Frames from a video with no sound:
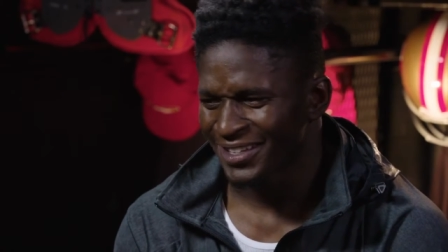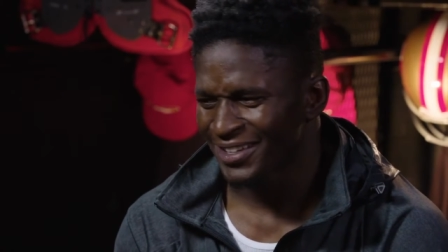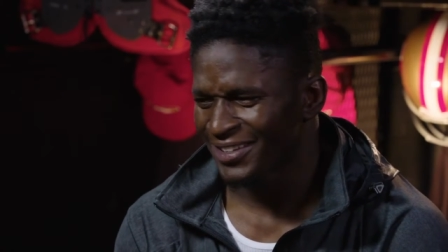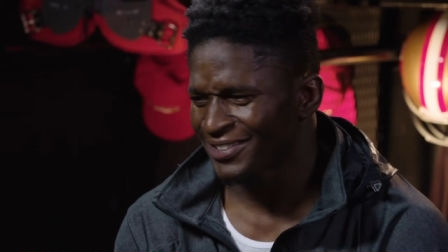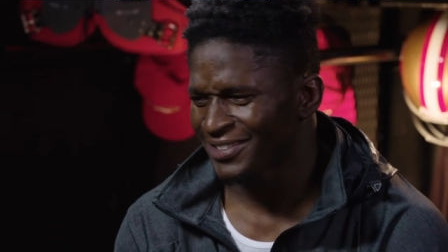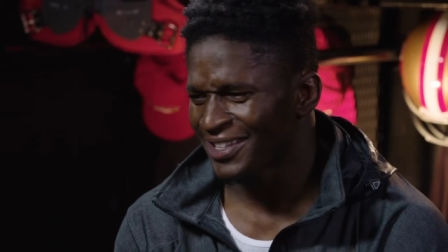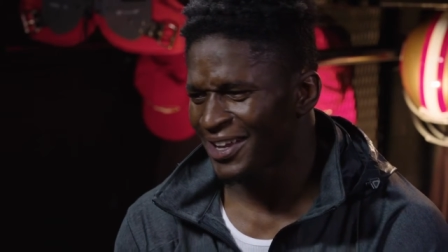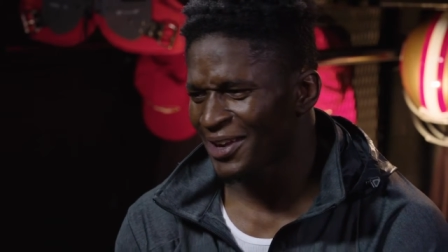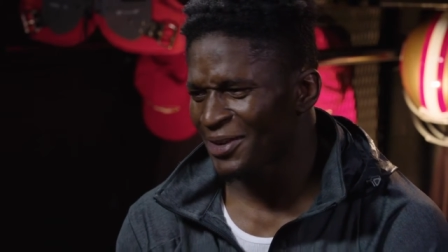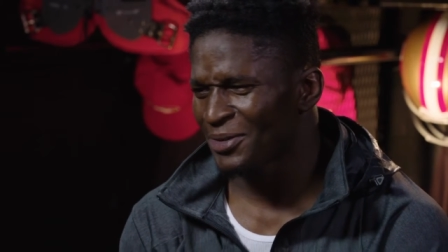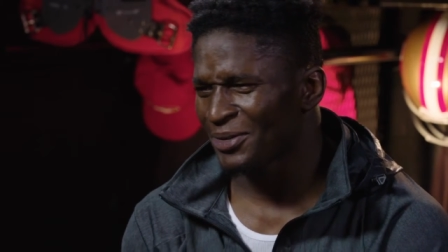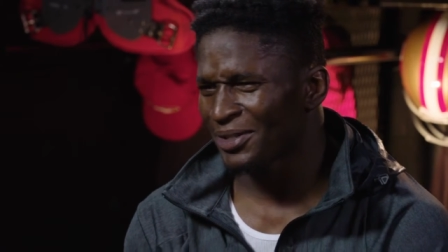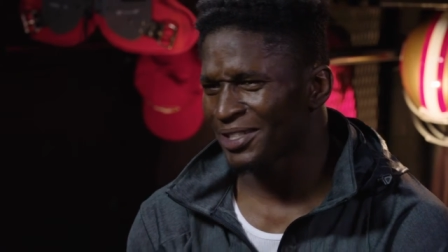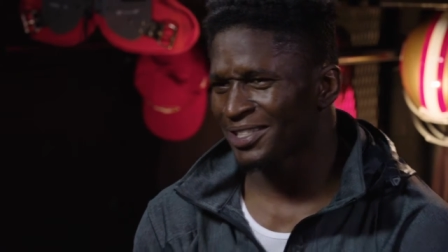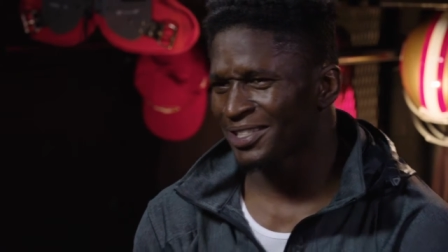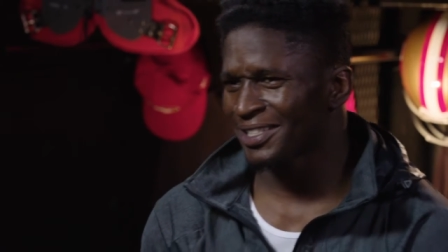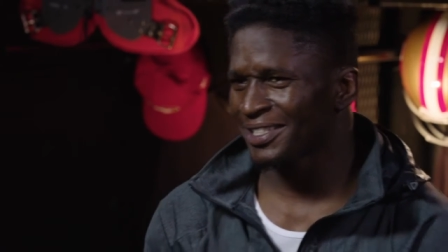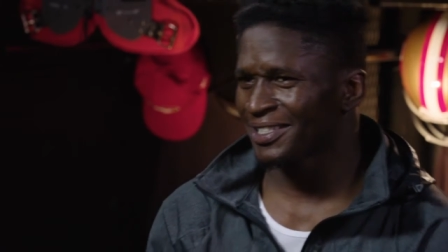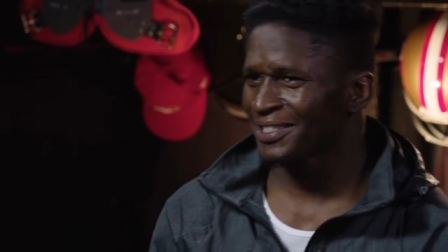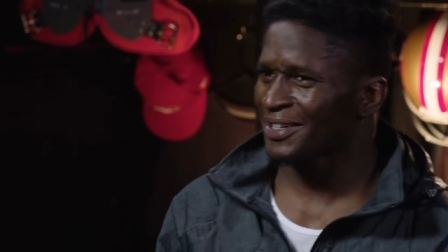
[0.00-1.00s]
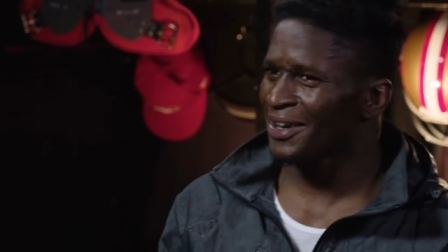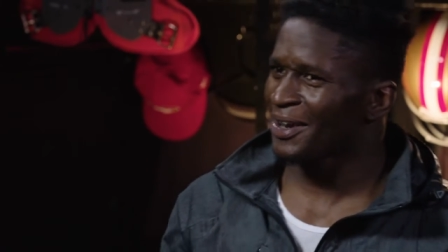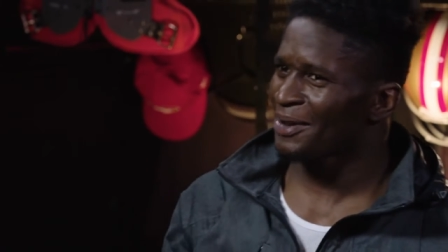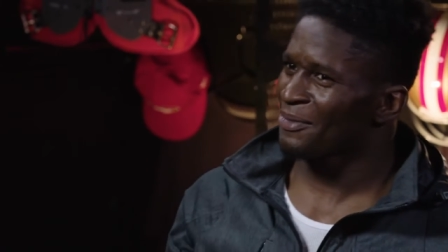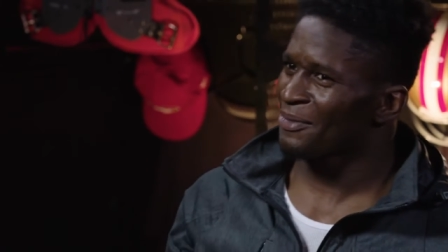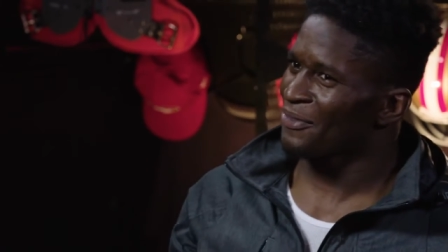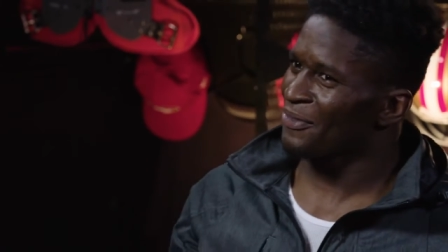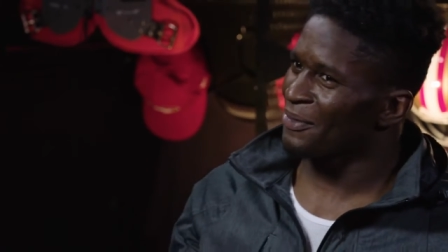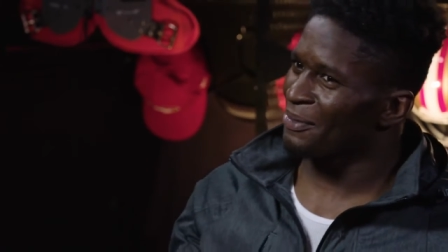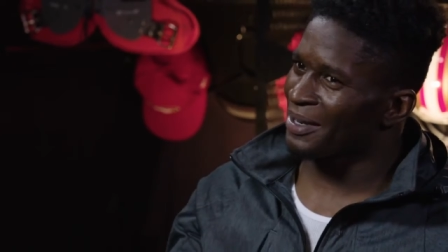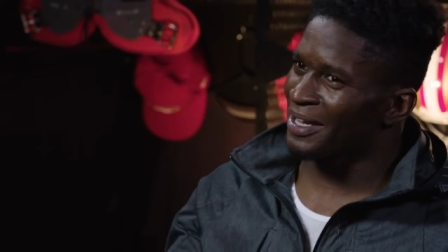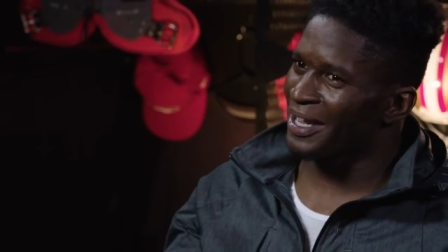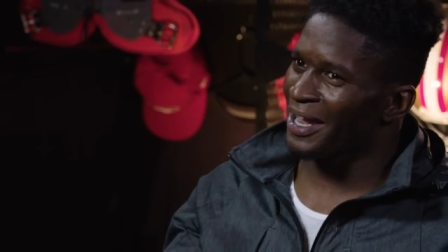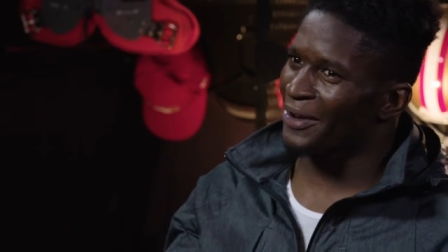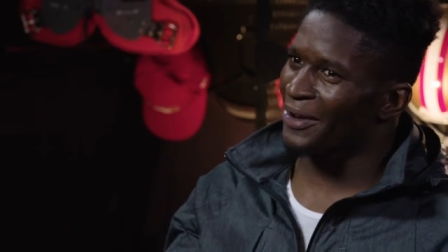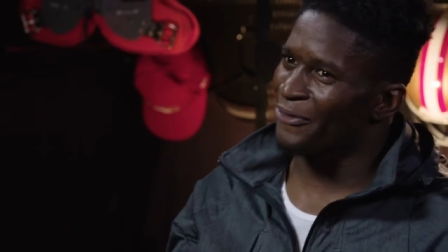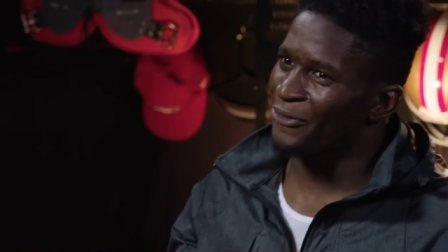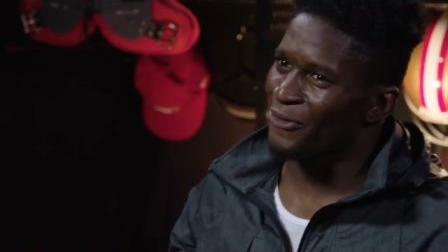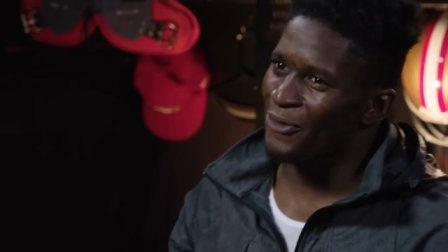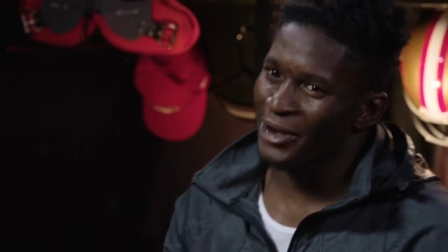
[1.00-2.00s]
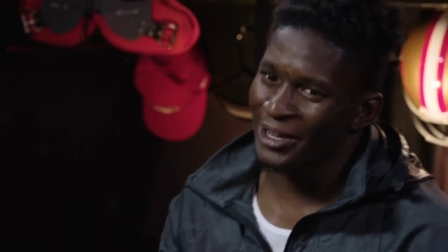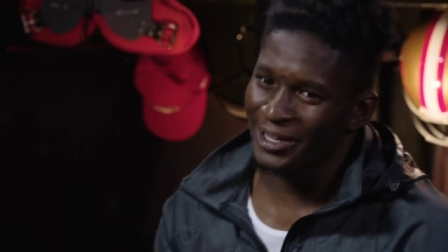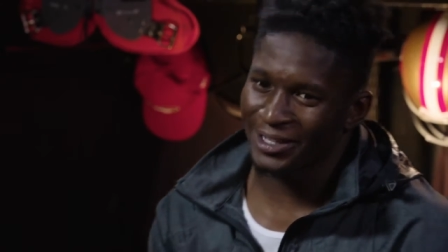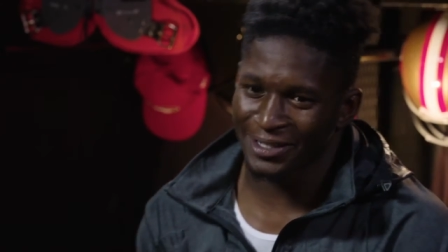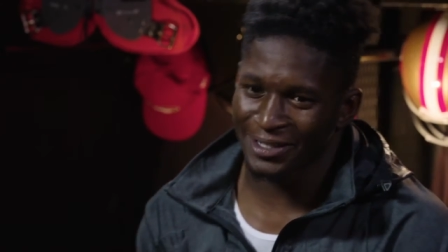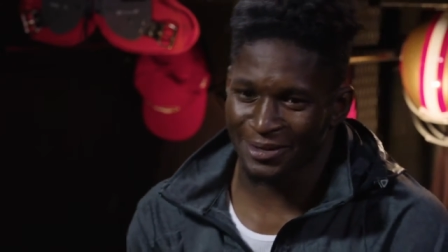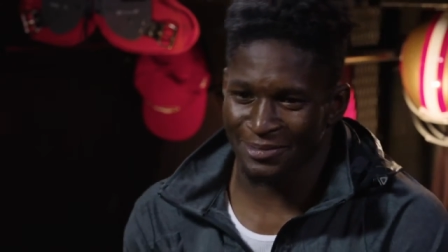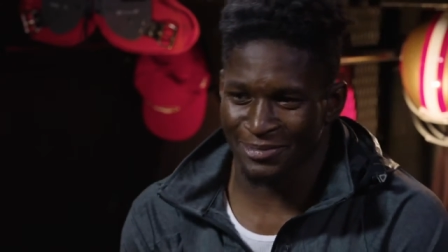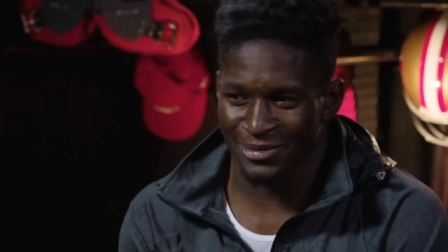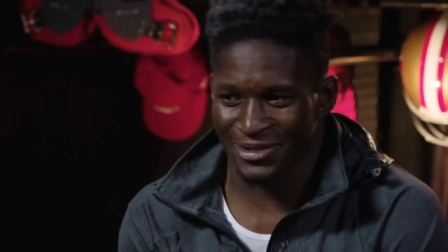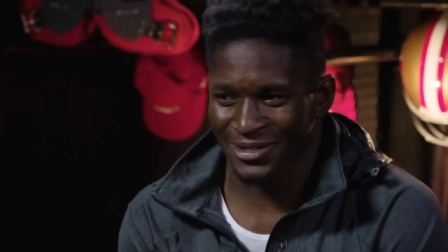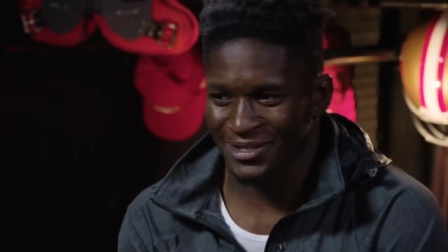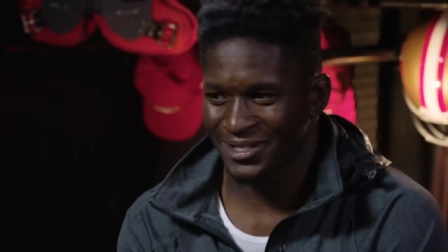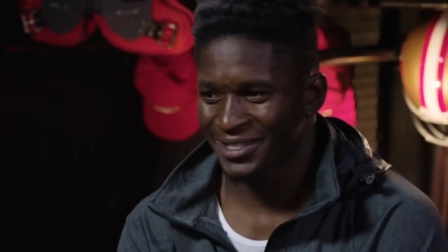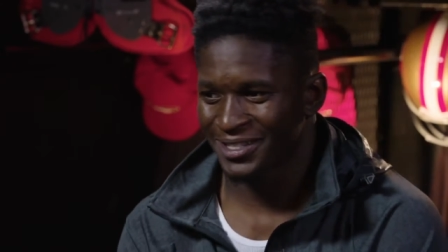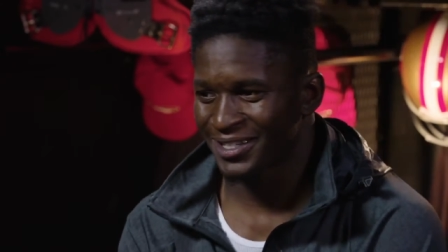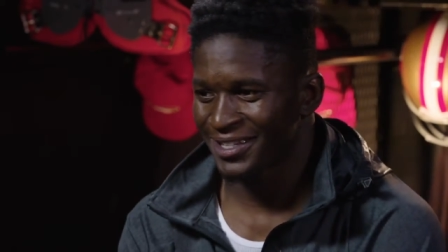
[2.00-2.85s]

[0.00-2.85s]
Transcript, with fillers: I was like, who this is calling me from a California number?